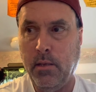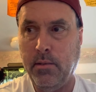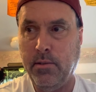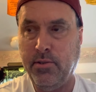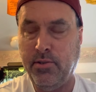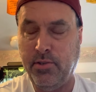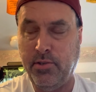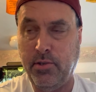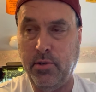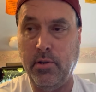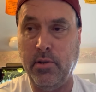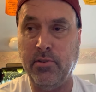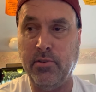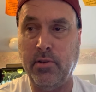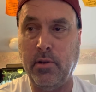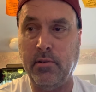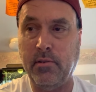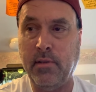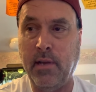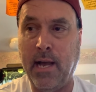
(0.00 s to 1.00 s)
This dude is
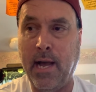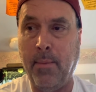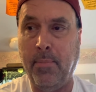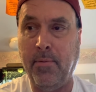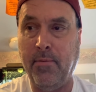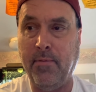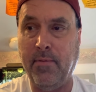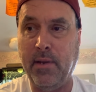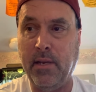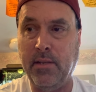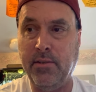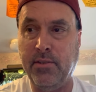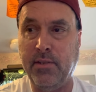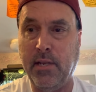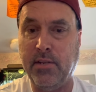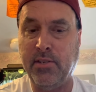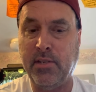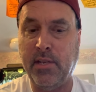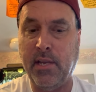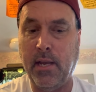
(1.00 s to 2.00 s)
on top of it. He's an
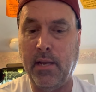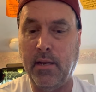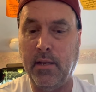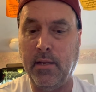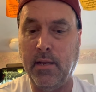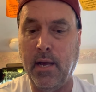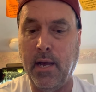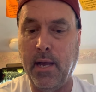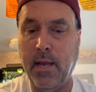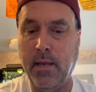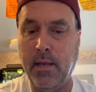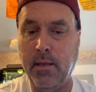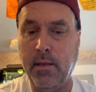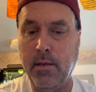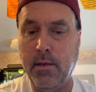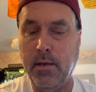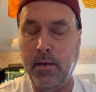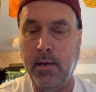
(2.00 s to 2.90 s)
educated guy.